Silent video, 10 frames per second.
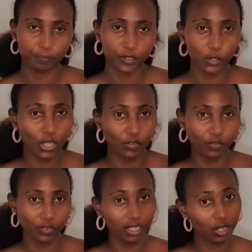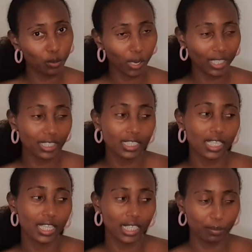So if you want
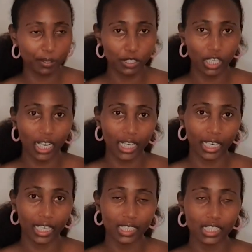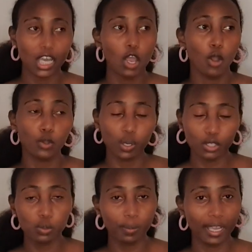this particular rice, or you want to
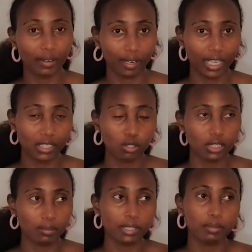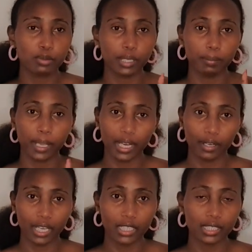buy rice, because sometimes you might buy
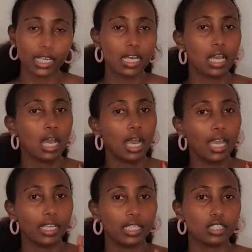rice, and